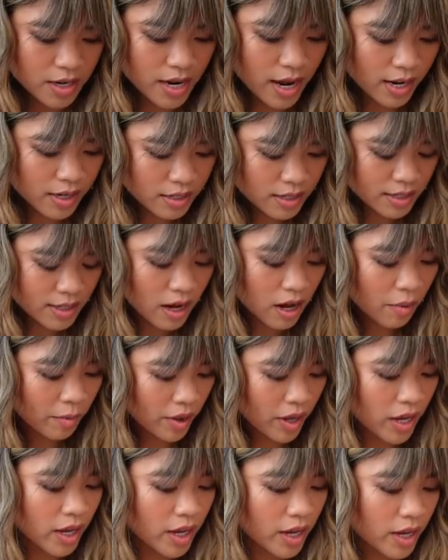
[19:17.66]
Next up
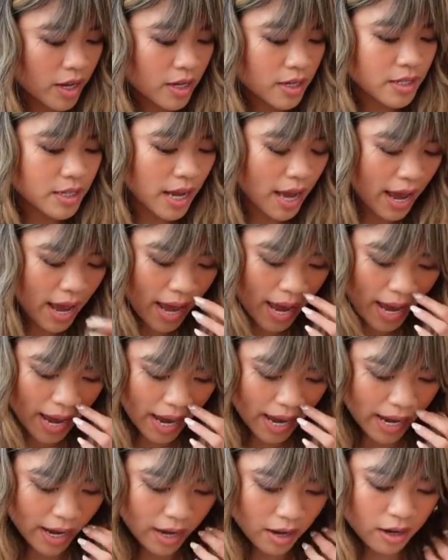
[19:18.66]
is
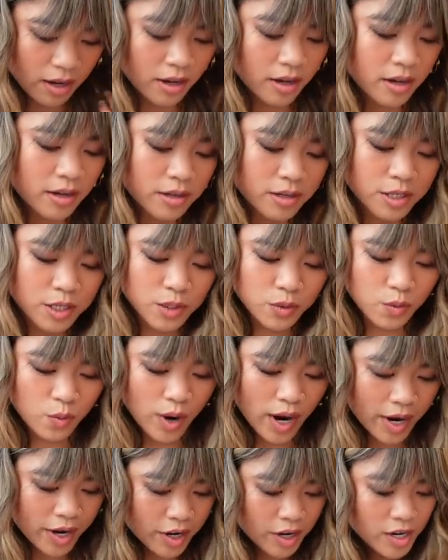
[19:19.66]
a
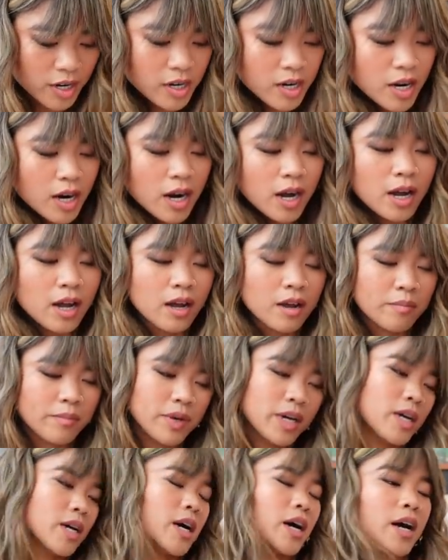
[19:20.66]
sweater
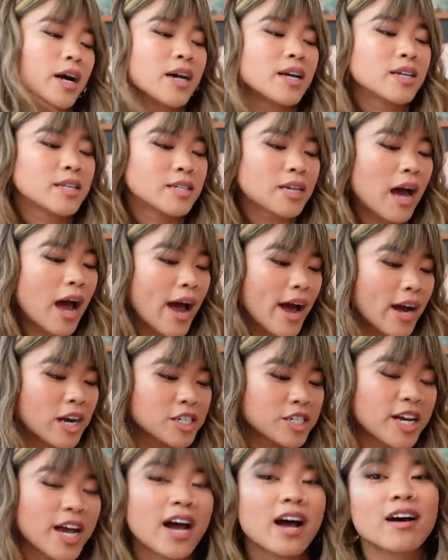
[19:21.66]
because I
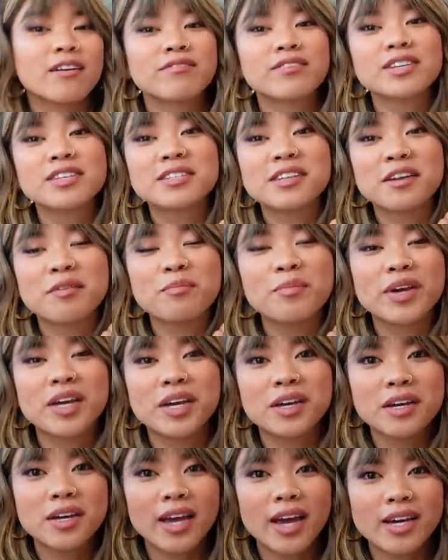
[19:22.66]
actually have this in
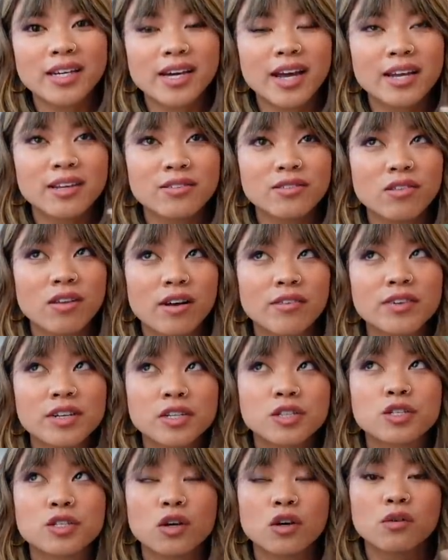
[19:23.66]
pink and I love it
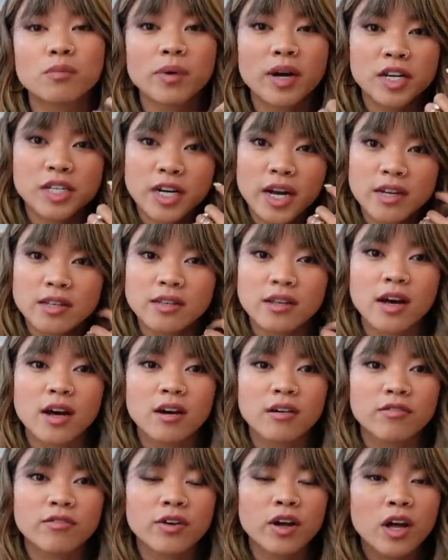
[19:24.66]
so much. I
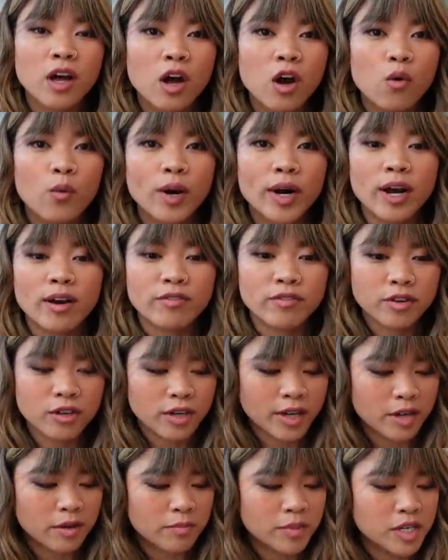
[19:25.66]
love whatever
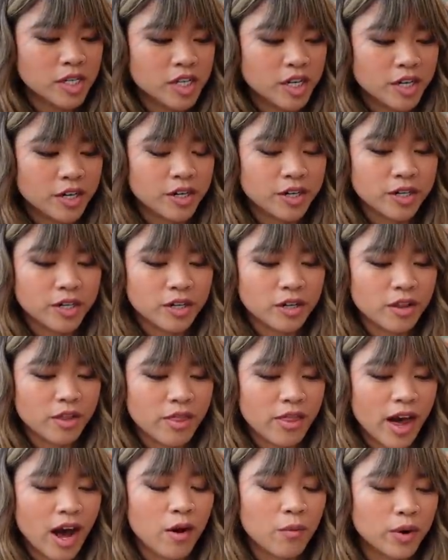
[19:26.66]
like material
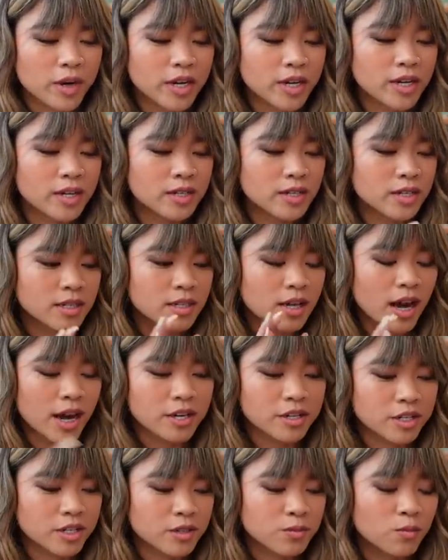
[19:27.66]
that one is. I
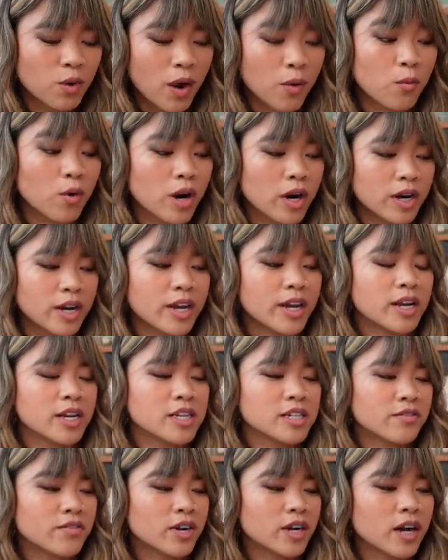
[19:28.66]
just, I wanted it in a
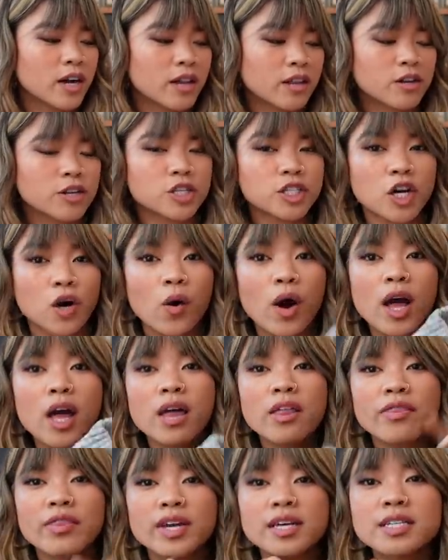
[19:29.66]
different color. So
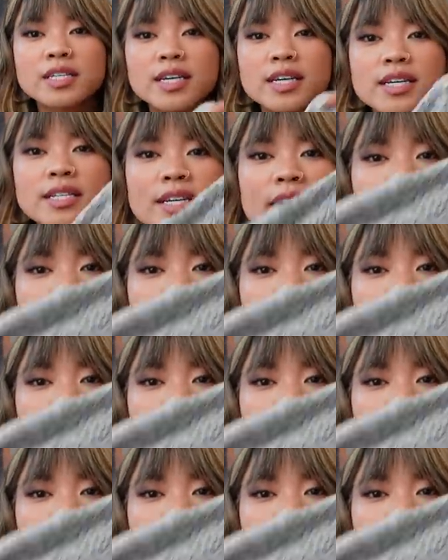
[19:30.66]
this is